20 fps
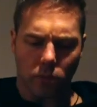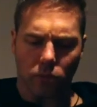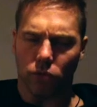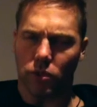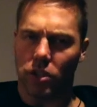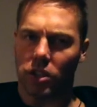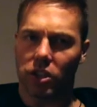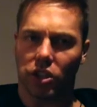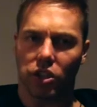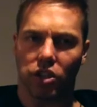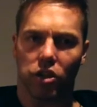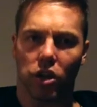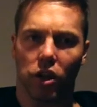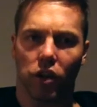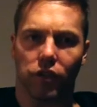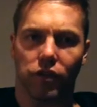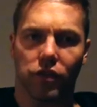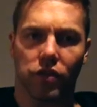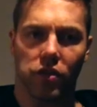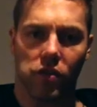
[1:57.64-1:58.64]
Really
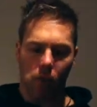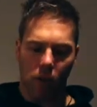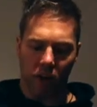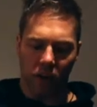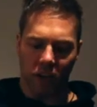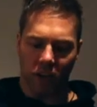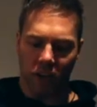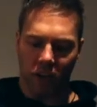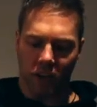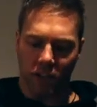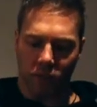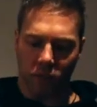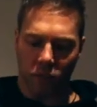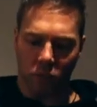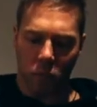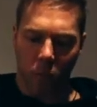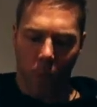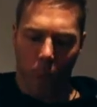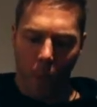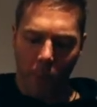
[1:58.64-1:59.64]
soft,
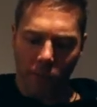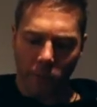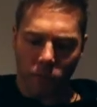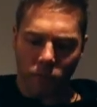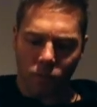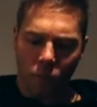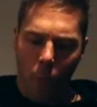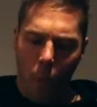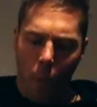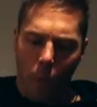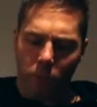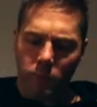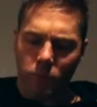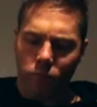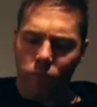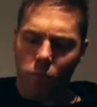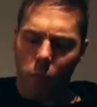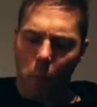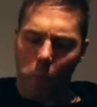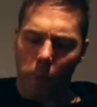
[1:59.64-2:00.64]
and
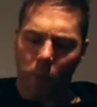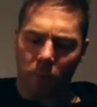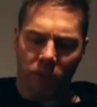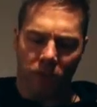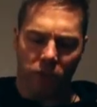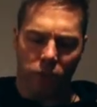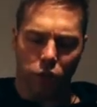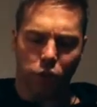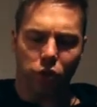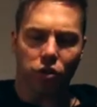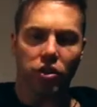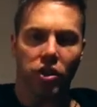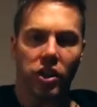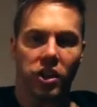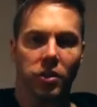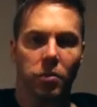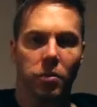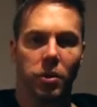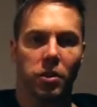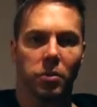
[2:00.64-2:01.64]
it looks
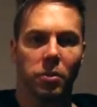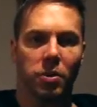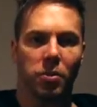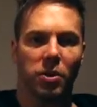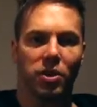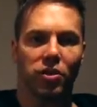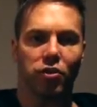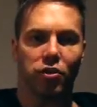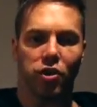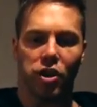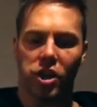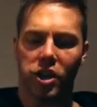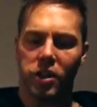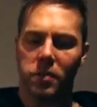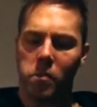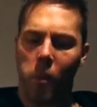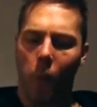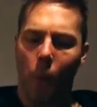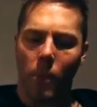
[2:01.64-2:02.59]
like it might be a bit dry,